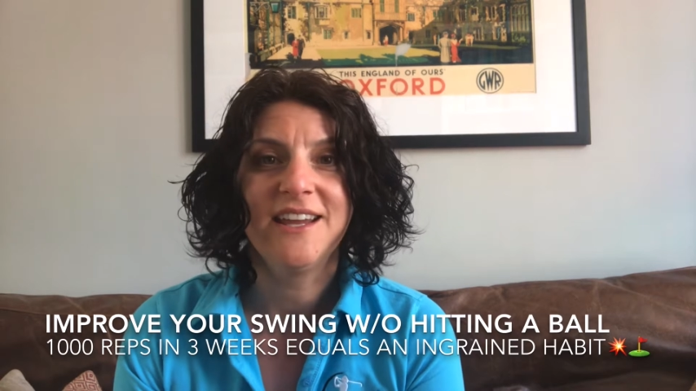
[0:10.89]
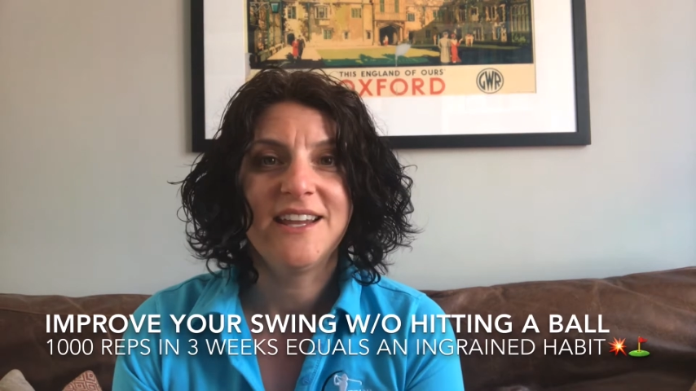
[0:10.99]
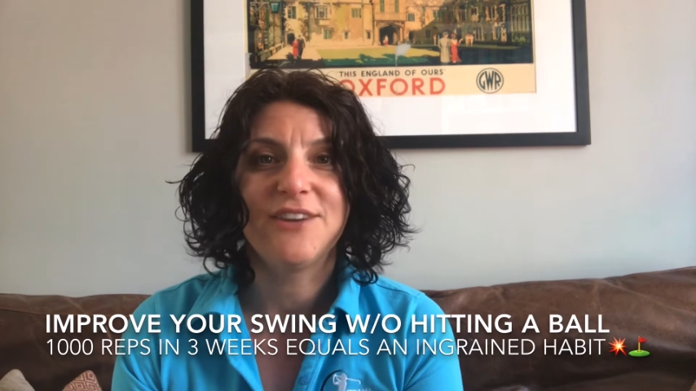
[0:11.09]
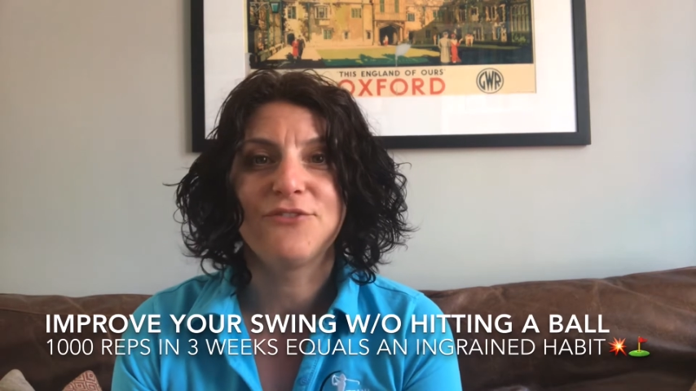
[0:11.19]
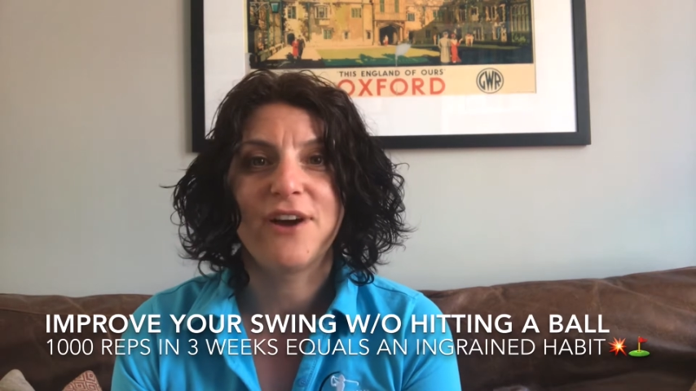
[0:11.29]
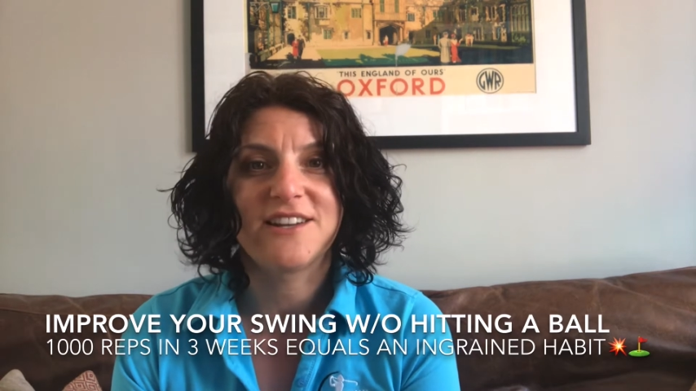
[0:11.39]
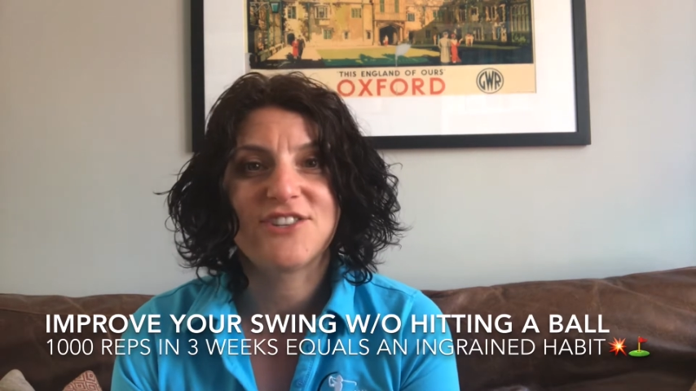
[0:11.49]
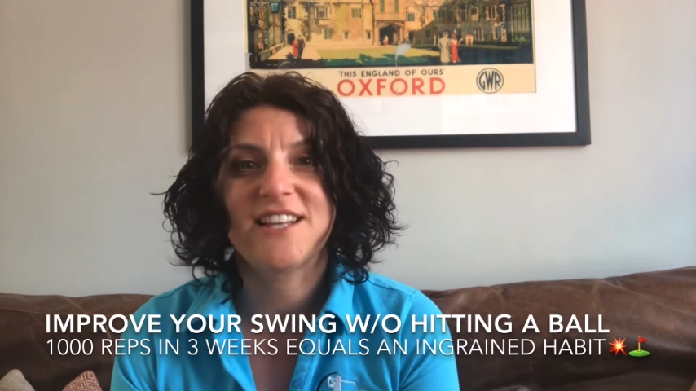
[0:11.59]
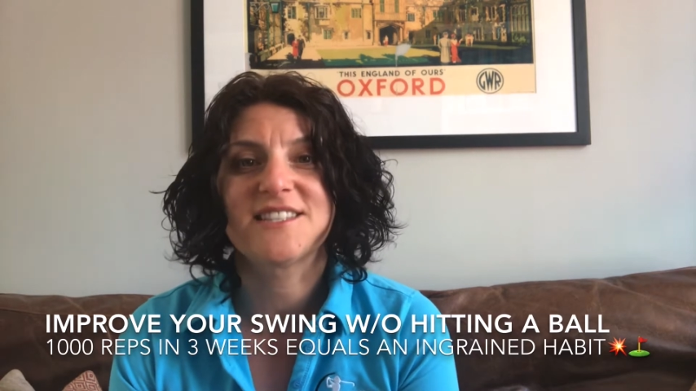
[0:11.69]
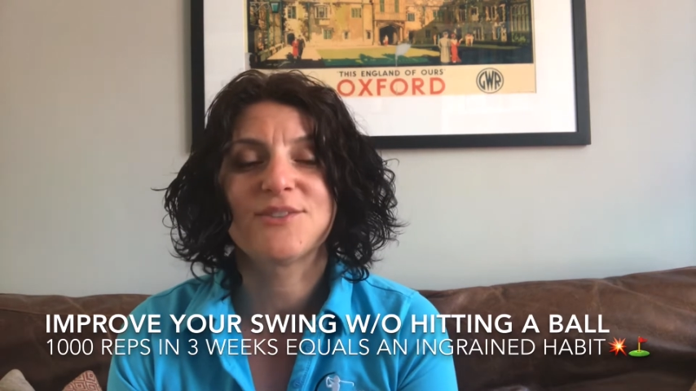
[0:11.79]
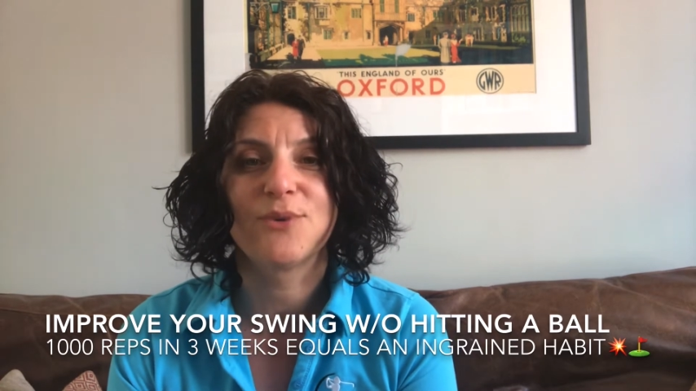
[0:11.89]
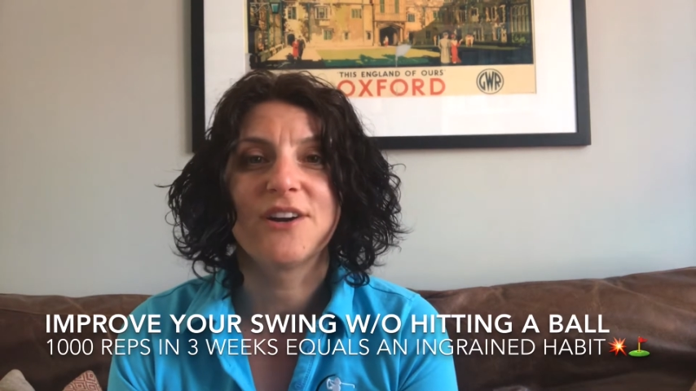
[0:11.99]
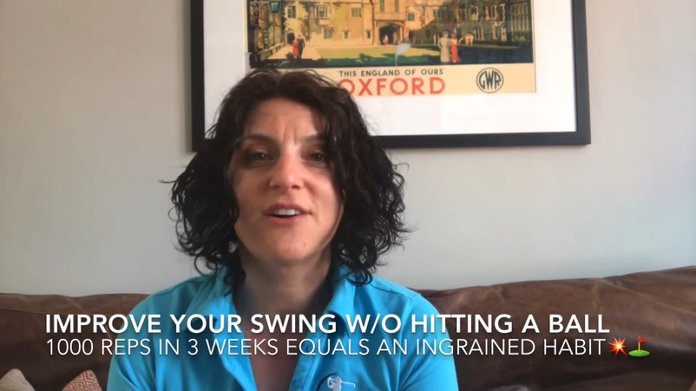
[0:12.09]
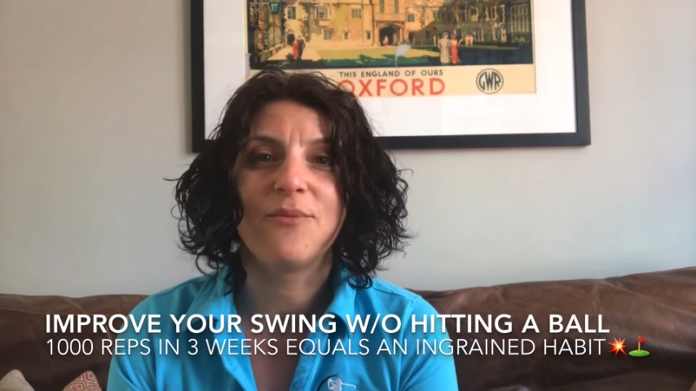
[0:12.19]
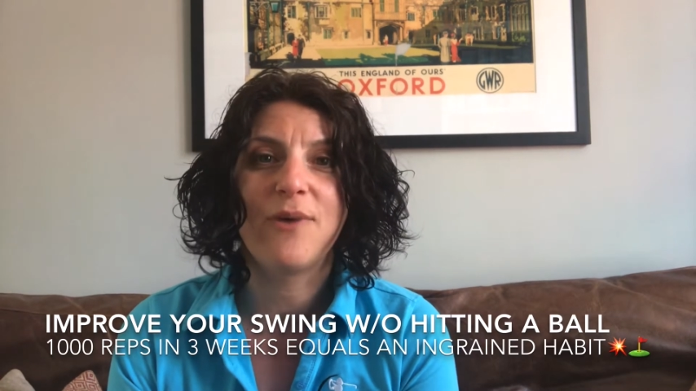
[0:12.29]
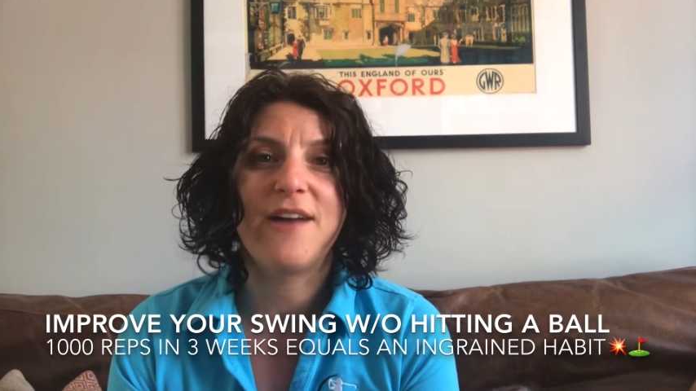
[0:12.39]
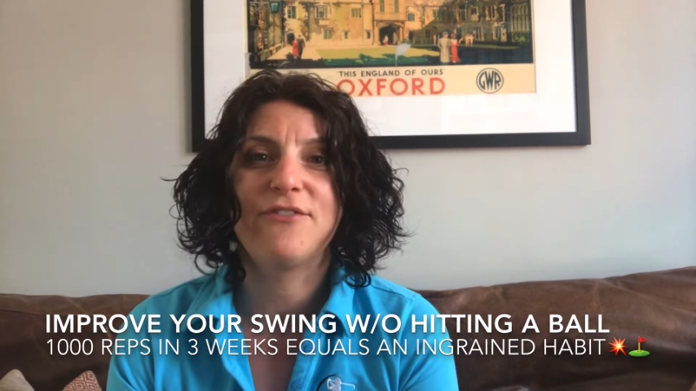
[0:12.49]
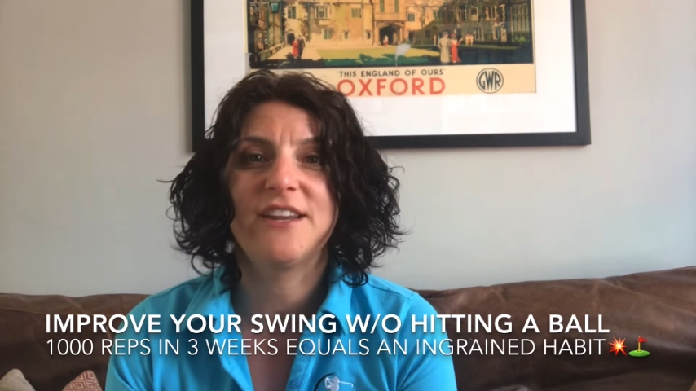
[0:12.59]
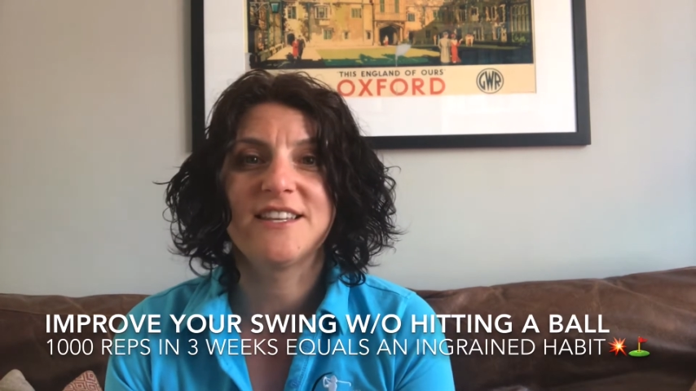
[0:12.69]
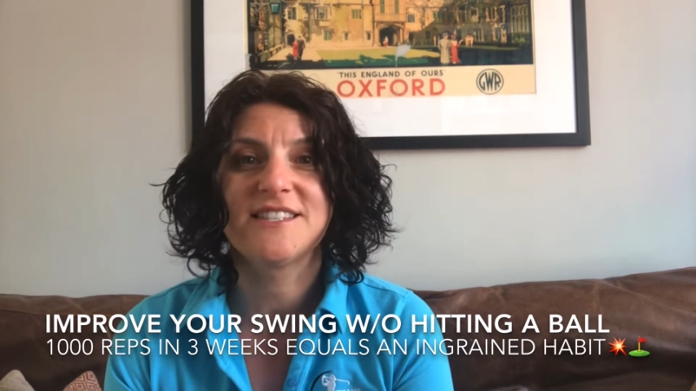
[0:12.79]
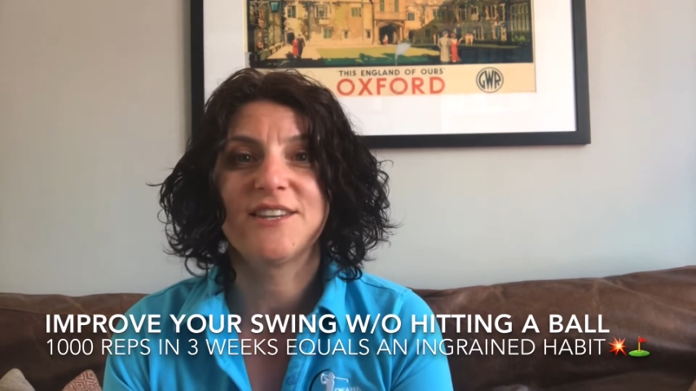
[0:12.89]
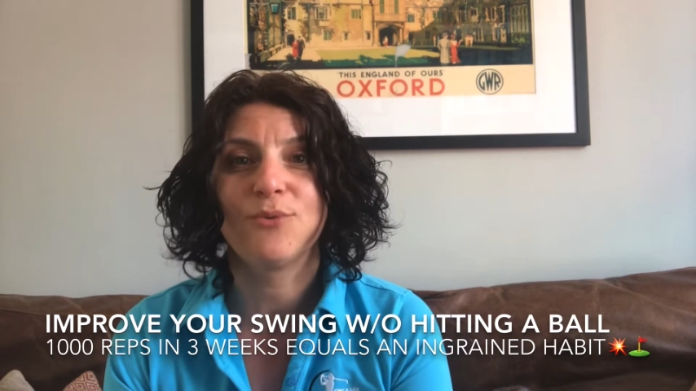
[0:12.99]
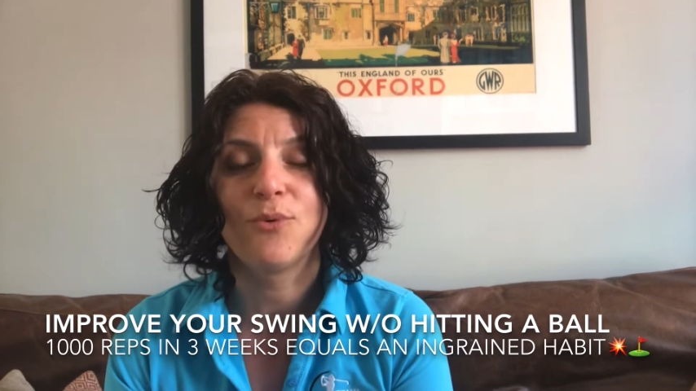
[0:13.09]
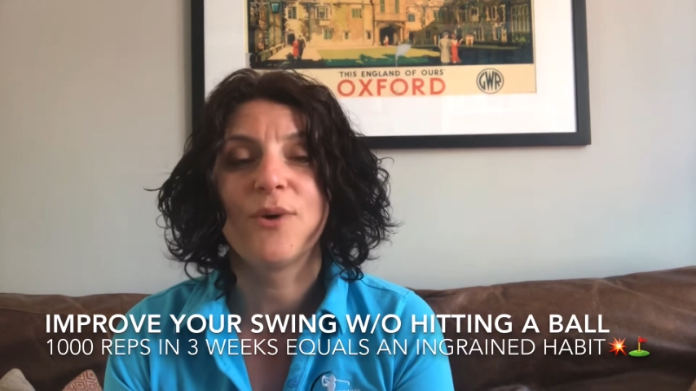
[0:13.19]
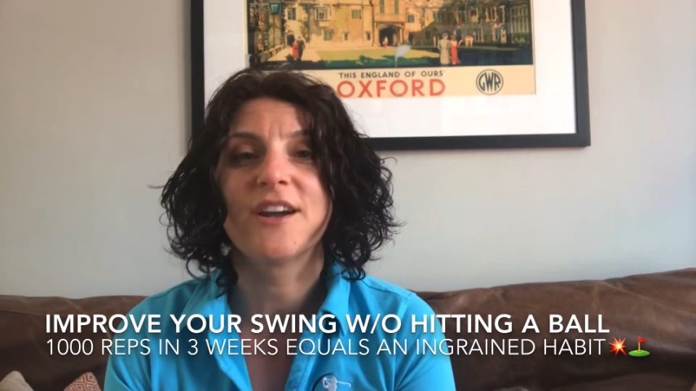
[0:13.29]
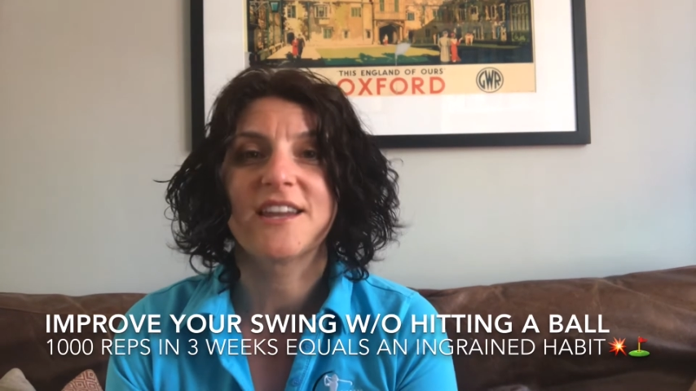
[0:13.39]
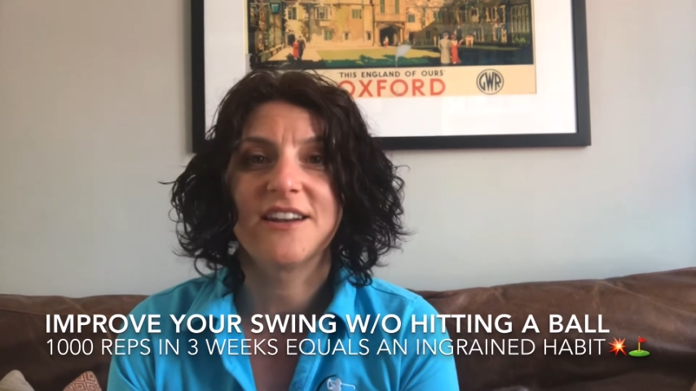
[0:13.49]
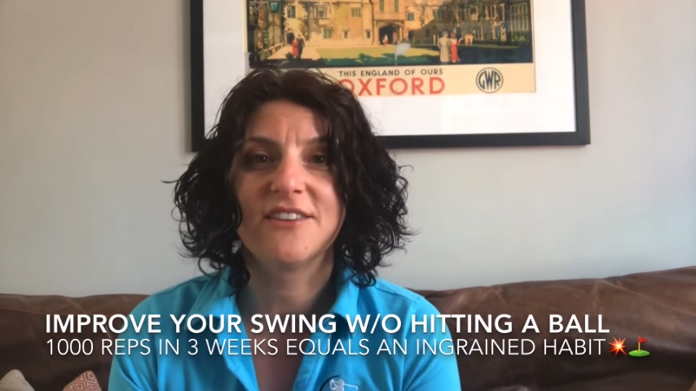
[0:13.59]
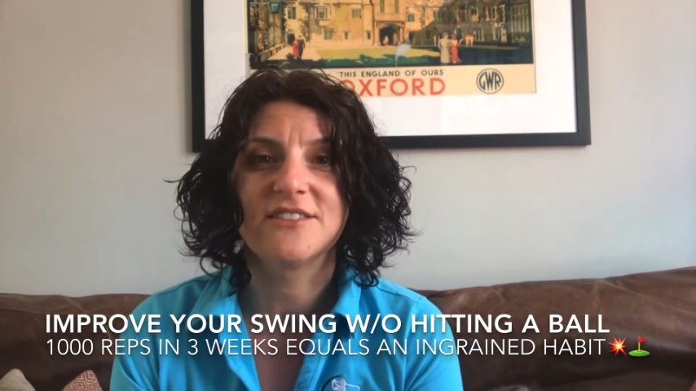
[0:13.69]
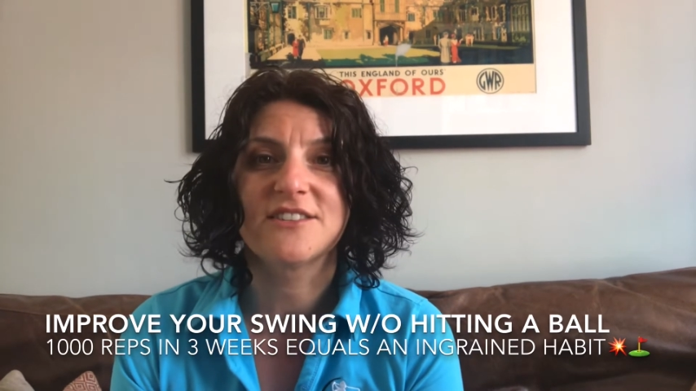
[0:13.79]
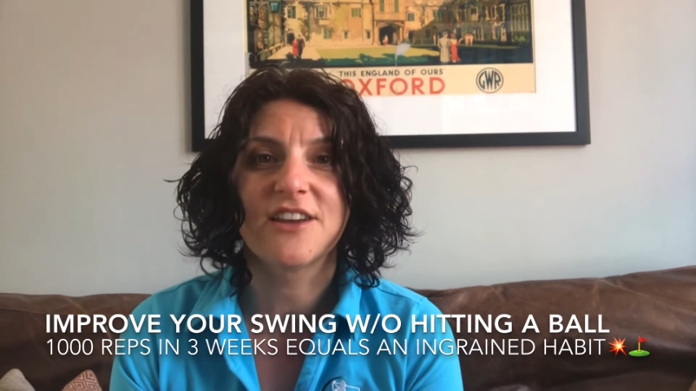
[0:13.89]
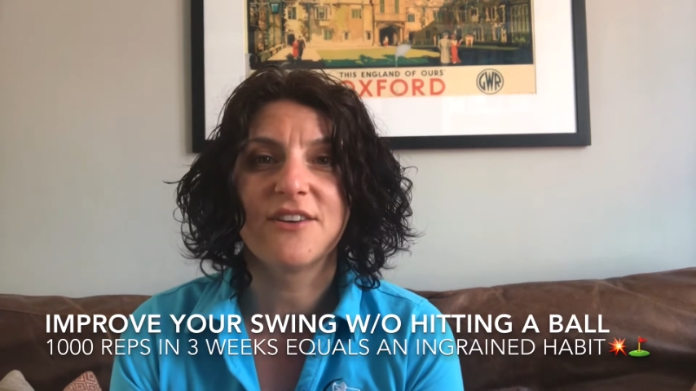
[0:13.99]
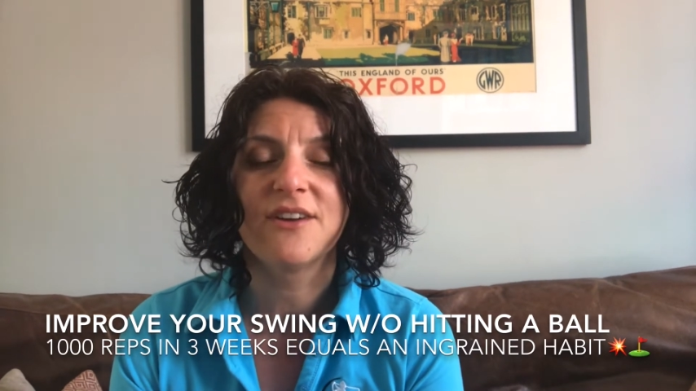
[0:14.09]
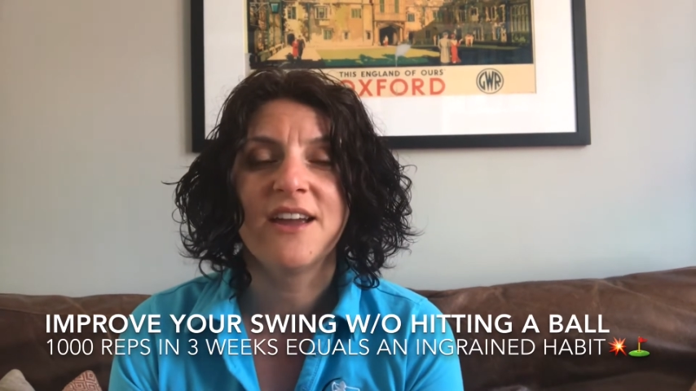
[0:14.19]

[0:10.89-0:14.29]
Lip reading: you've not had a chance to work on whatever it is that you were working on. So